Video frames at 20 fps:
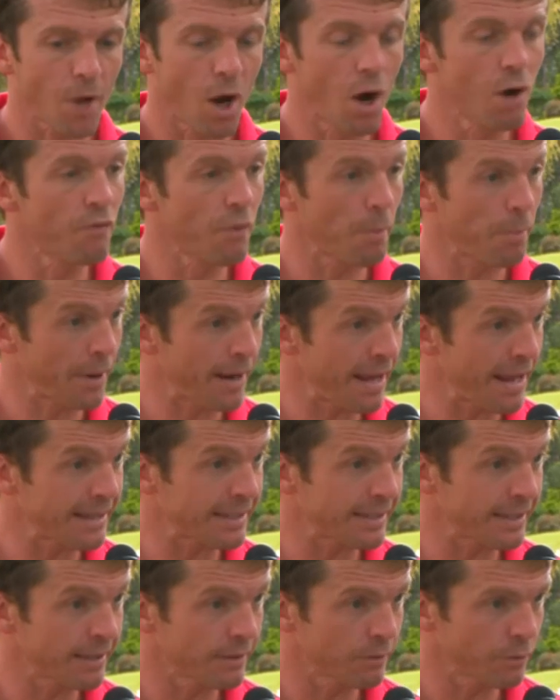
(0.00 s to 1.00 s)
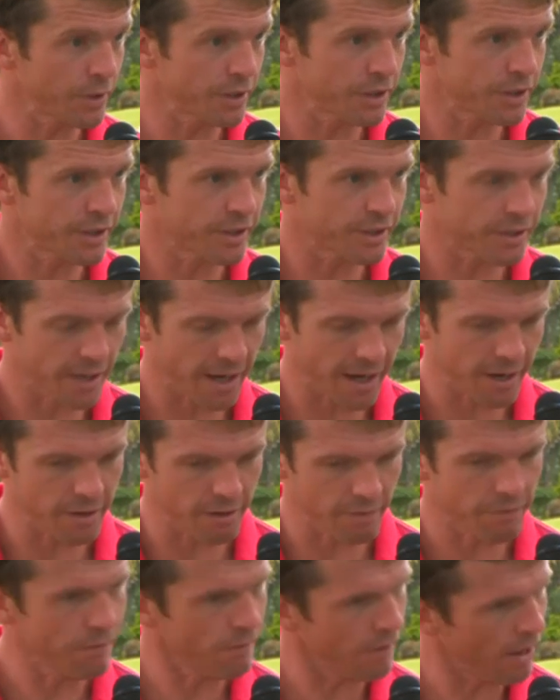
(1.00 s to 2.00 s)
overpronating, which is how
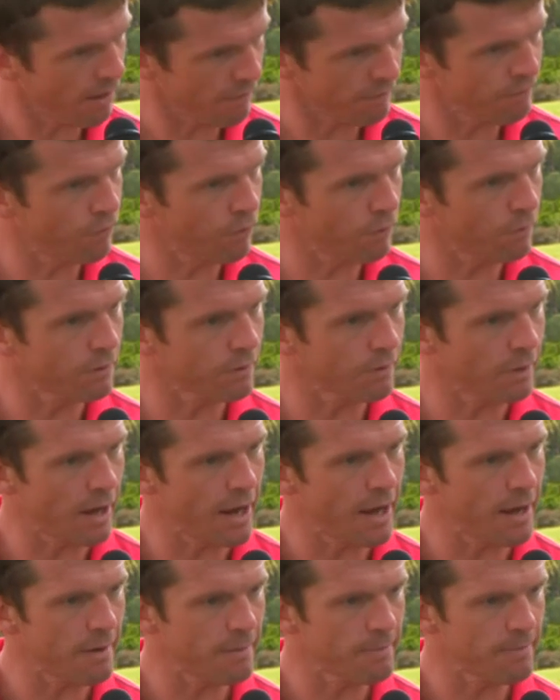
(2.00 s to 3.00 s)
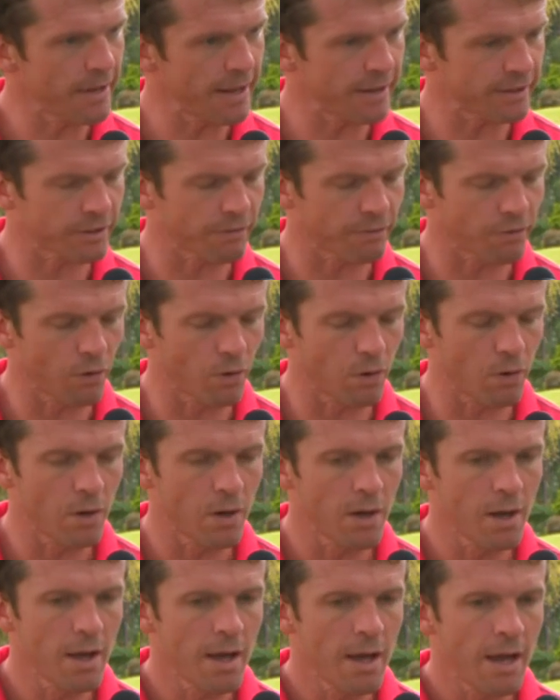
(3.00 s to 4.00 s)
your foot hits the floor.
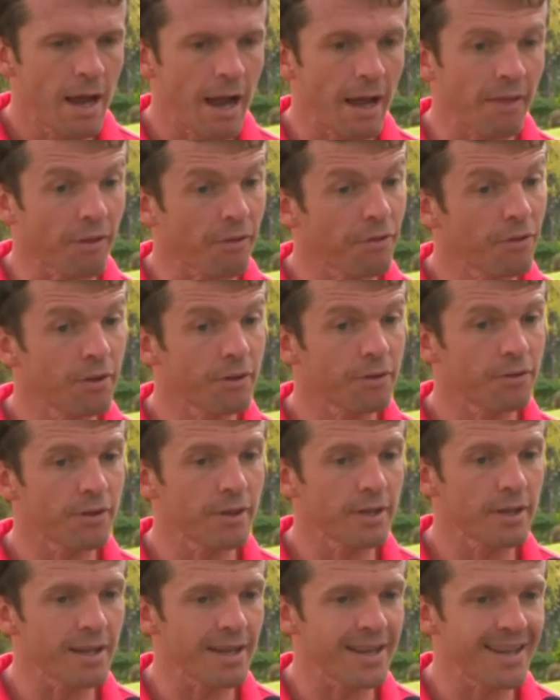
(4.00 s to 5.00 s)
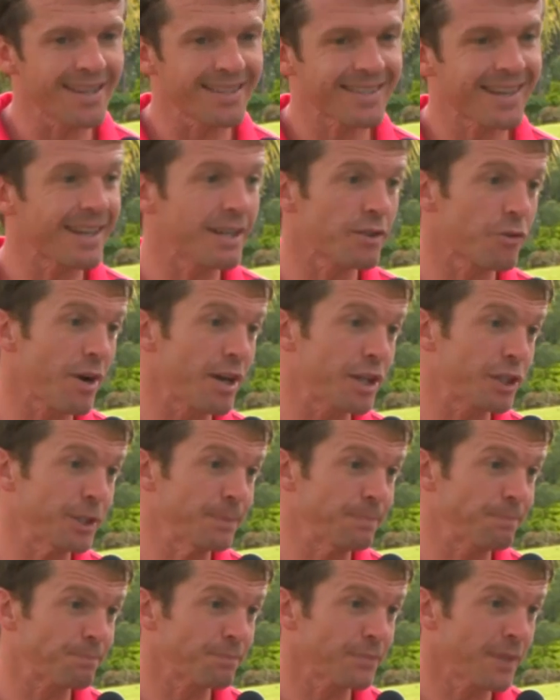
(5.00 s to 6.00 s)
And the third thing is
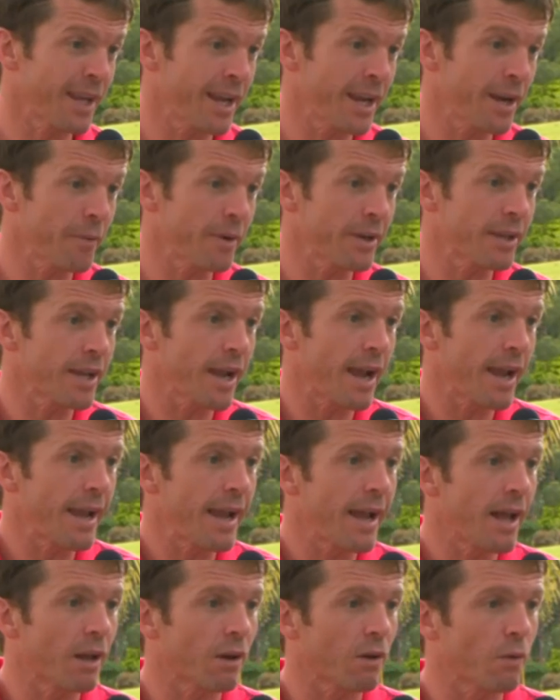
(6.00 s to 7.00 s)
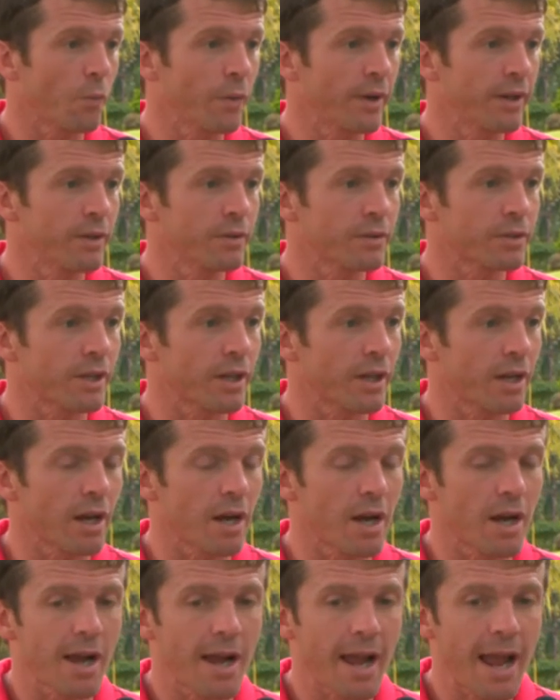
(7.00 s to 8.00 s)
hydration. Here in KL, we lose a
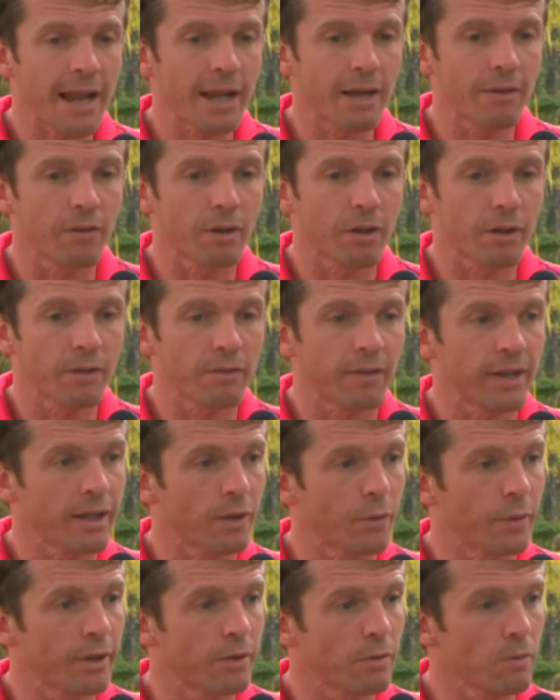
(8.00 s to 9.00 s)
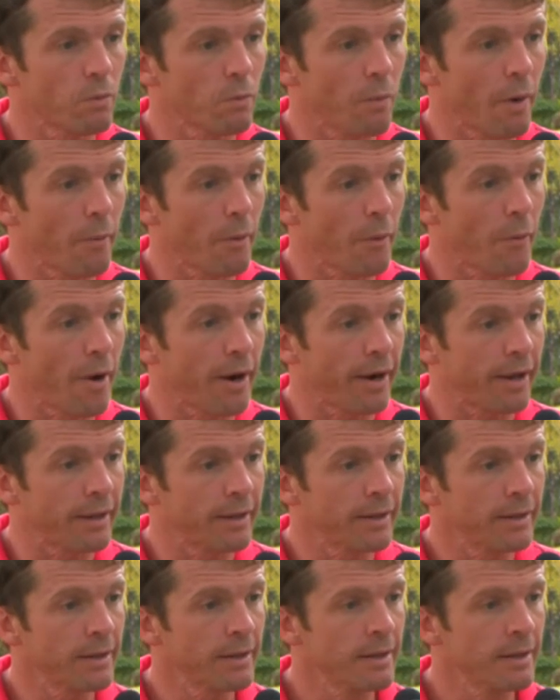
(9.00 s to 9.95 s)
heck of a lot of liquid when we're running.